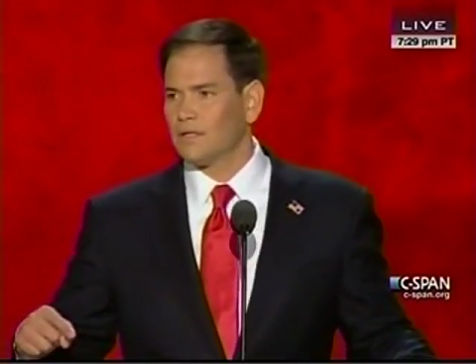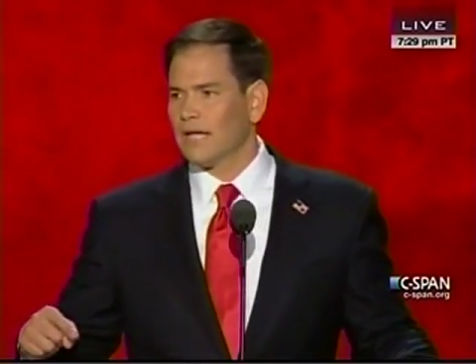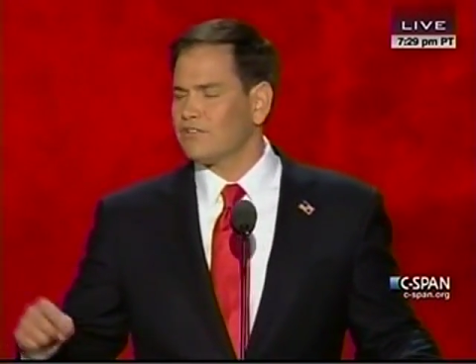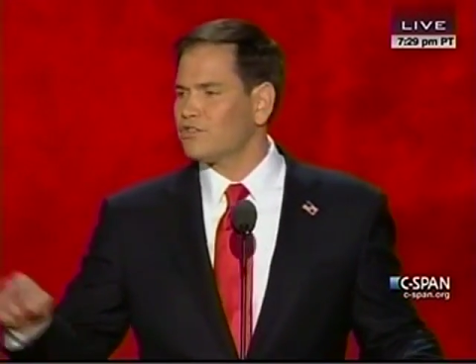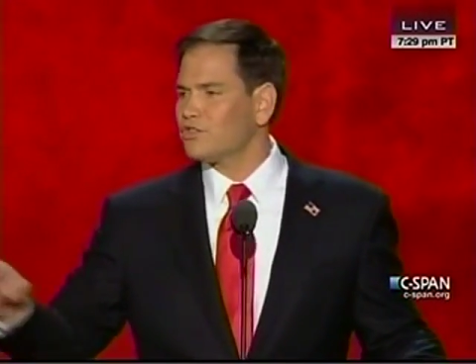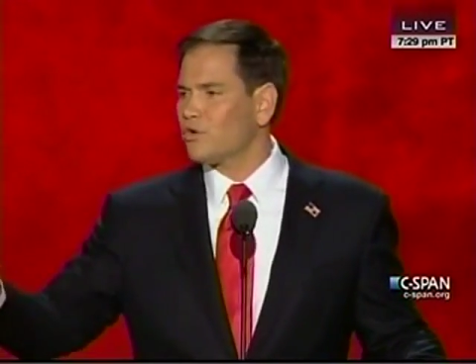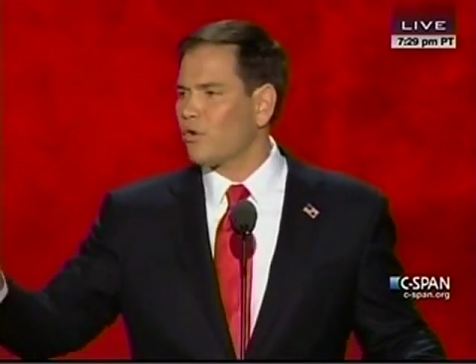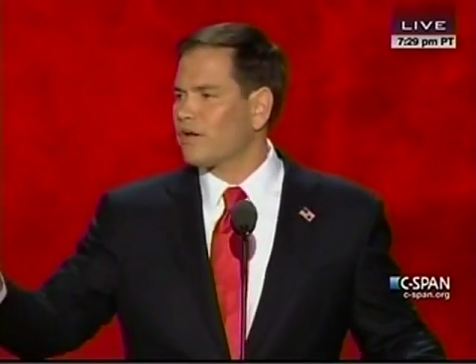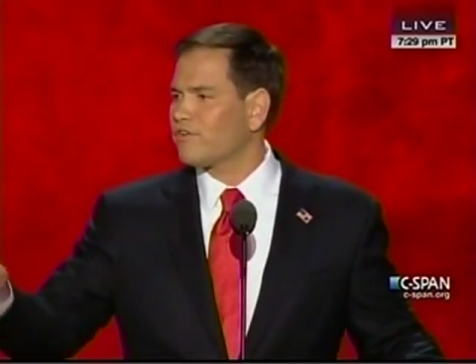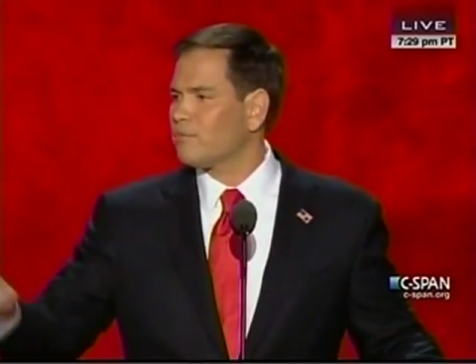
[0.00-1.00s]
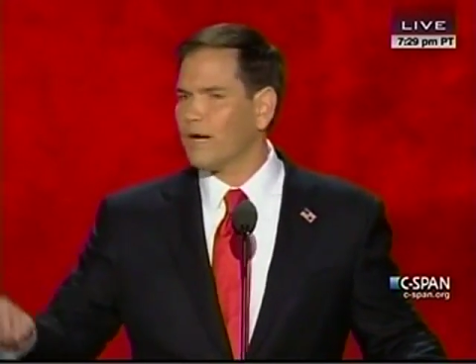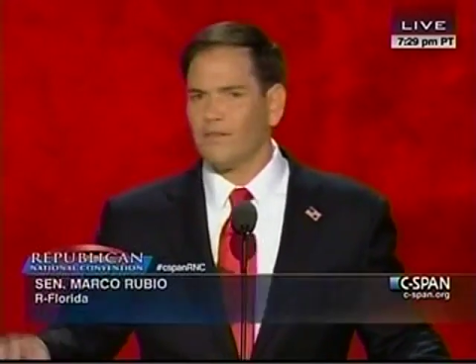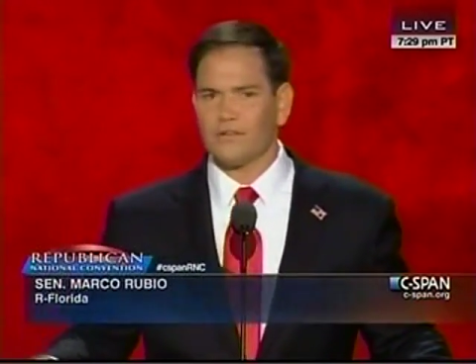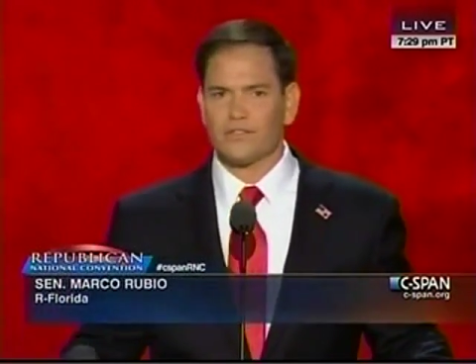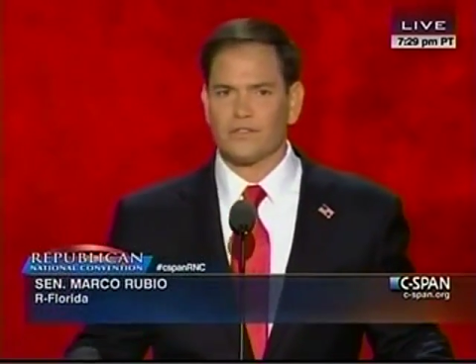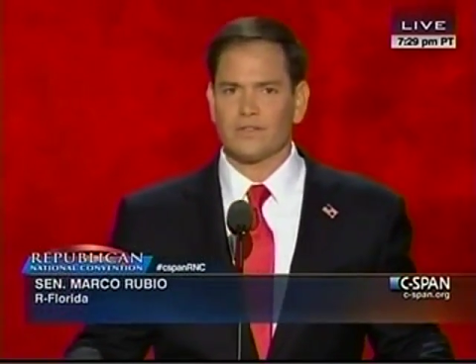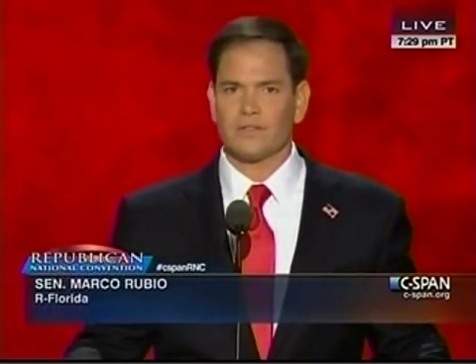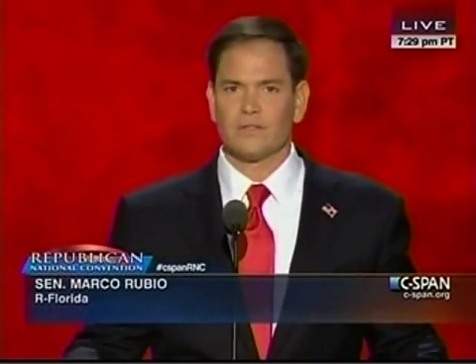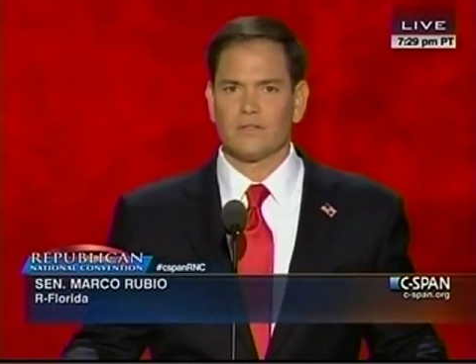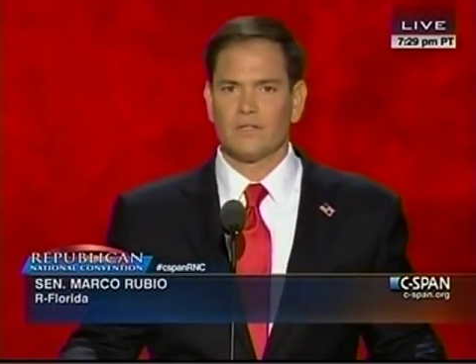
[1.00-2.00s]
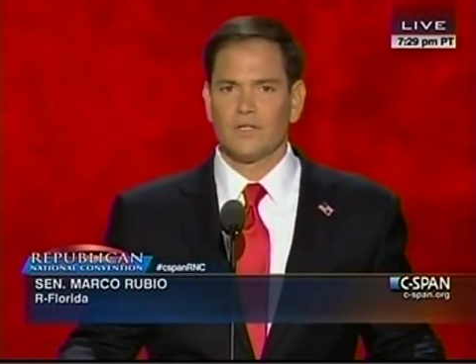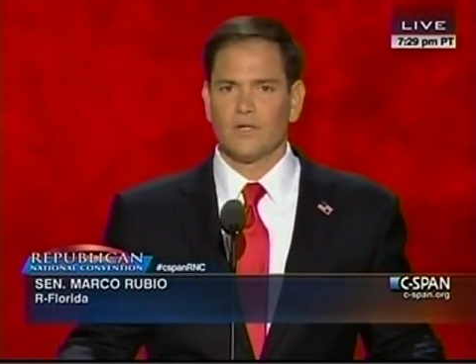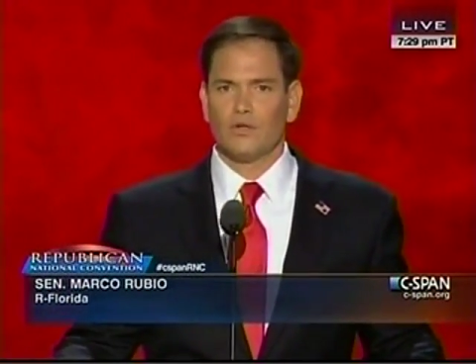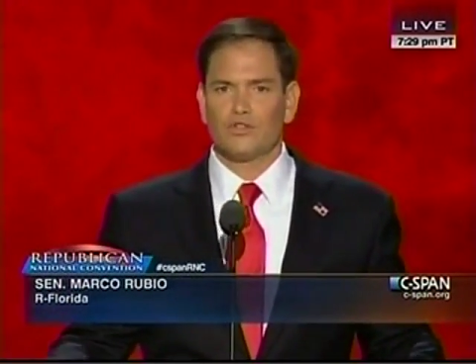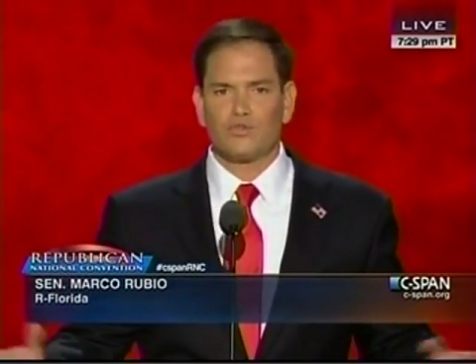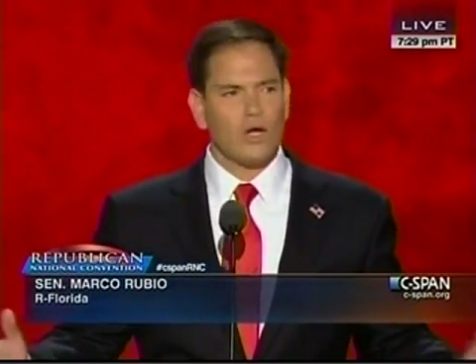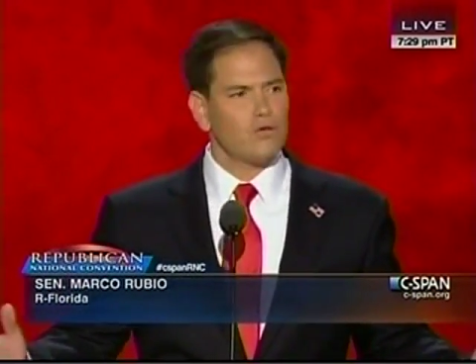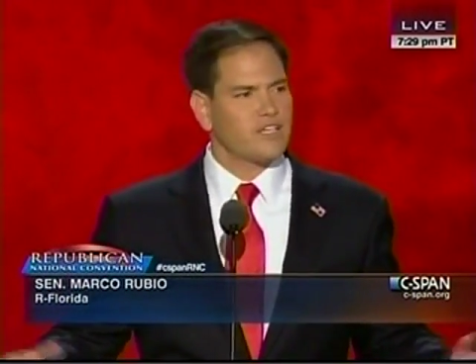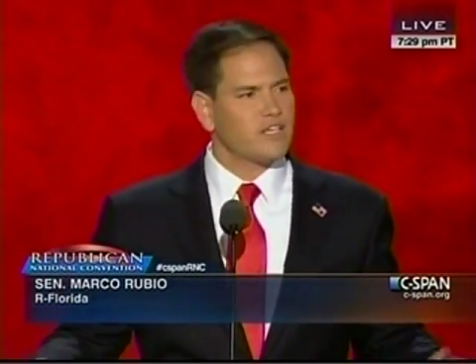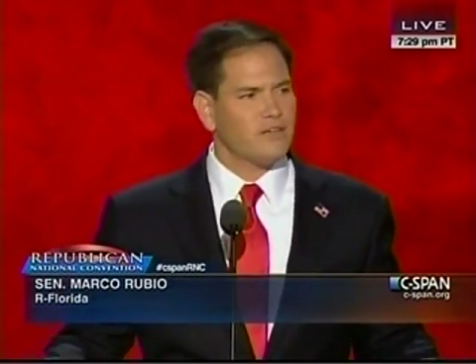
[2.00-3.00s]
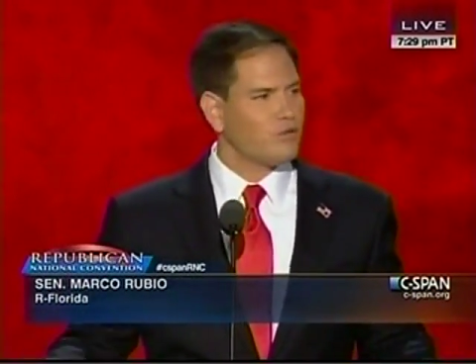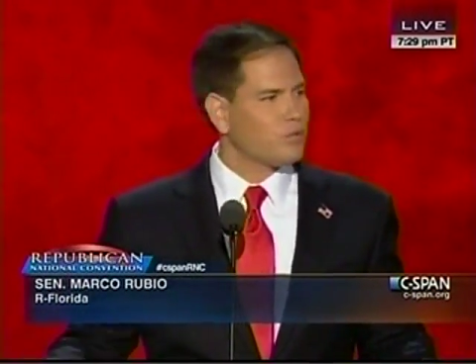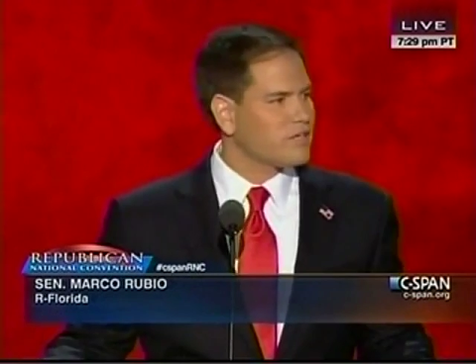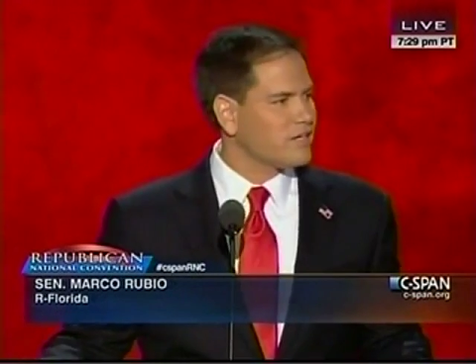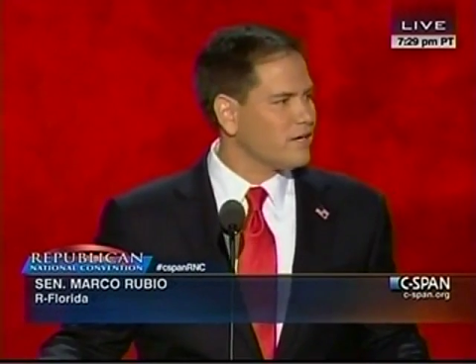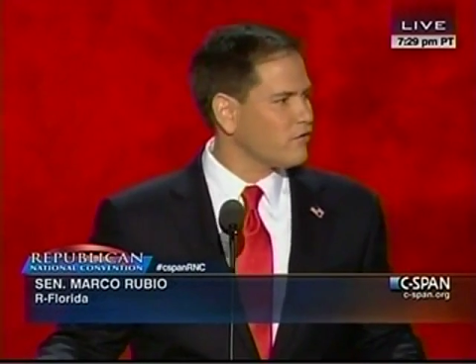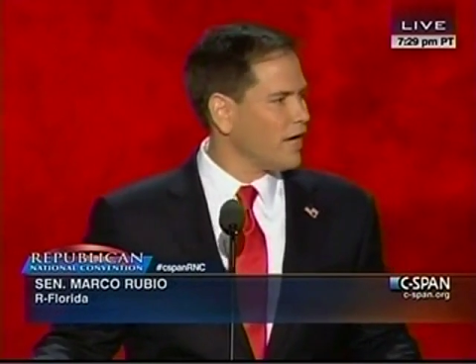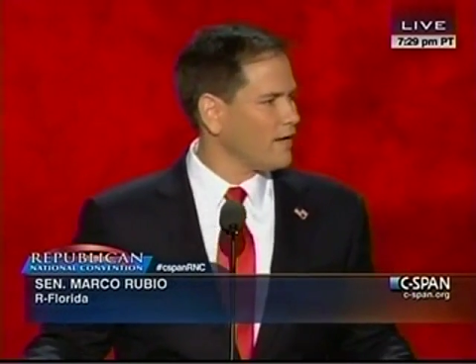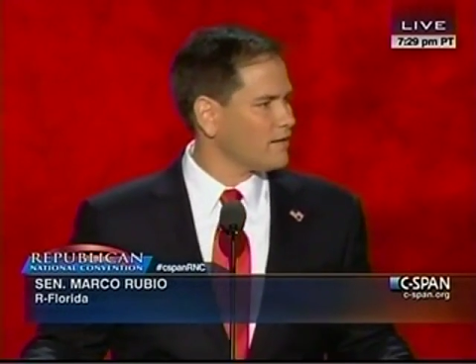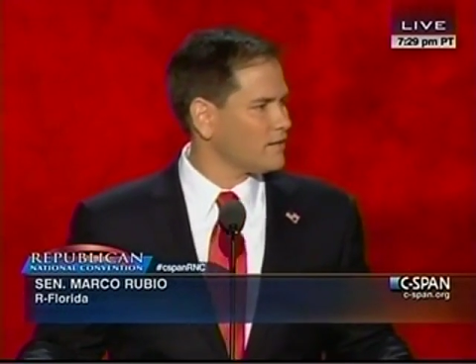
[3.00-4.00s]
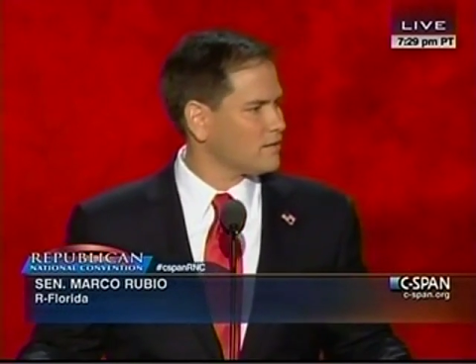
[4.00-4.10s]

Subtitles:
That's the story of your mothers who struggled to give you what they never had.